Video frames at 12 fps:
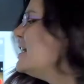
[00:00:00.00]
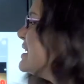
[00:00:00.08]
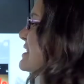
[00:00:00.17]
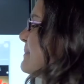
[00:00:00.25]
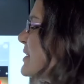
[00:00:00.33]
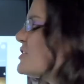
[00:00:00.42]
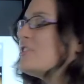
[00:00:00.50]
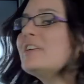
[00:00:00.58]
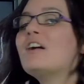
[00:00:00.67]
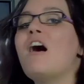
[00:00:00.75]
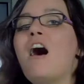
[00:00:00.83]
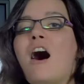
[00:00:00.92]

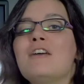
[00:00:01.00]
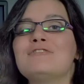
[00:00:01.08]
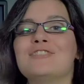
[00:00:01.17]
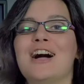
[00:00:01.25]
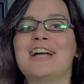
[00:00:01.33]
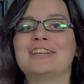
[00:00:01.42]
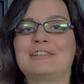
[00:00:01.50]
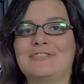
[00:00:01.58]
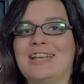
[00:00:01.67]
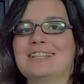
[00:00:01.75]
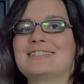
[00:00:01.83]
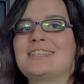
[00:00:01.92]
especially offline
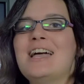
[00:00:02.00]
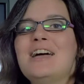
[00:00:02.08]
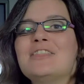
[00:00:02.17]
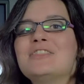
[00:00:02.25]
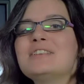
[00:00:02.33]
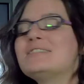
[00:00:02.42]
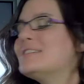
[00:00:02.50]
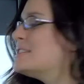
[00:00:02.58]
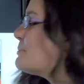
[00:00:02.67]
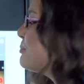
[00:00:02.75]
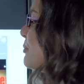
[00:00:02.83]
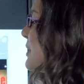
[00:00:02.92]
events. This
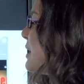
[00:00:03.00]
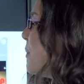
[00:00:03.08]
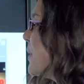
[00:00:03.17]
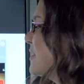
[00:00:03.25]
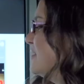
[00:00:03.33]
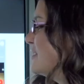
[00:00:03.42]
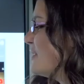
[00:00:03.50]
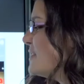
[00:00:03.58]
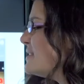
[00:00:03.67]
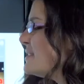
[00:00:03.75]
is Brick World. This